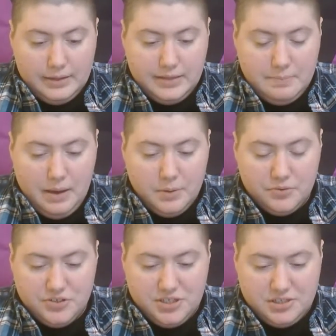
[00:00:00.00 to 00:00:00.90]
They met with
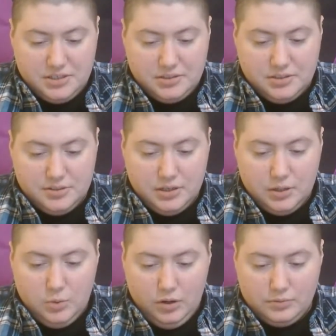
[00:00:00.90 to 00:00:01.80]
resistance.
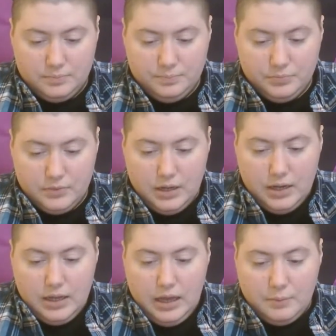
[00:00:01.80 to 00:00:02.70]
Quote,
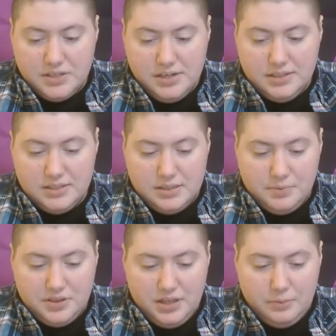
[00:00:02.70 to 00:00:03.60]
I wasn't in
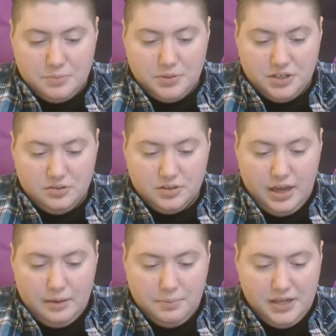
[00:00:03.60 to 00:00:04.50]
sympathy with political
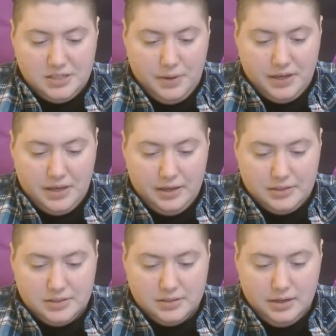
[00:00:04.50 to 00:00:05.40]
campaigns by
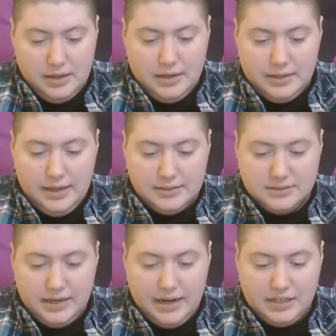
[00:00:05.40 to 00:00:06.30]
gays. Yes,
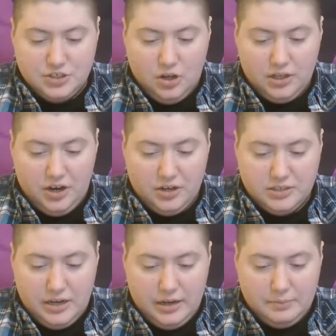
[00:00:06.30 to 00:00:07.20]
I'd had a jolly hard
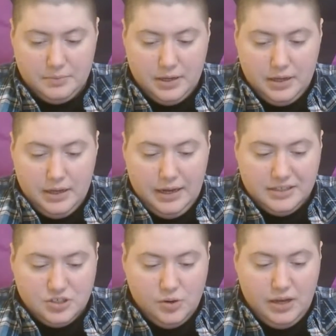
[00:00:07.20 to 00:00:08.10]
time, and
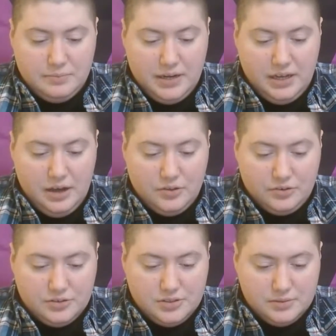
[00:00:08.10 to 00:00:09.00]
so had many
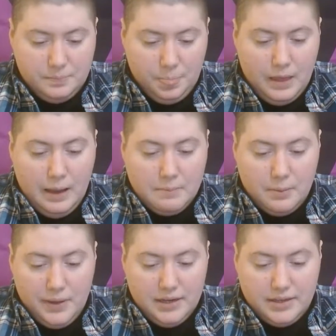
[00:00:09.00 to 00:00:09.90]
others. But
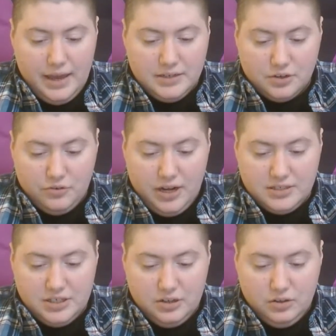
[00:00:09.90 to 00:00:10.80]
we had gained a great
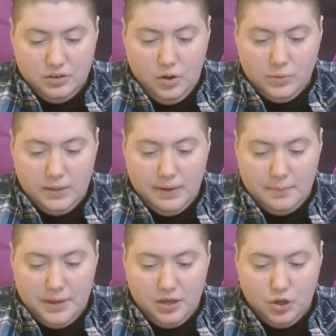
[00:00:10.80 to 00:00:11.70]
deal only by
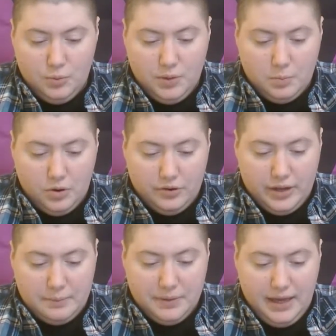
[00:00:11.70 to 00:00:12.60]
being who we were
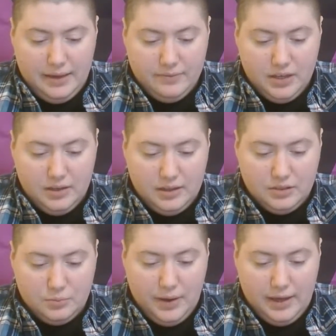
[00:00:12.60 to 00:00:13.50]
and behaving in
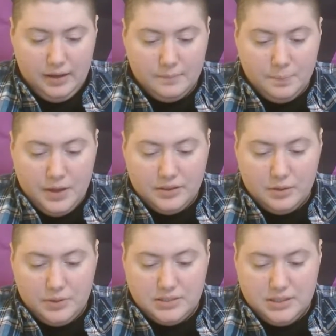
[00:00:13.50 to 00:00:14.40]
the way that
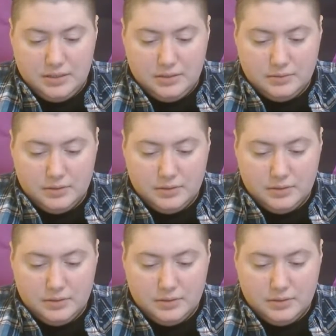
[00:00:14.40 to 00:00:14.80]
we did.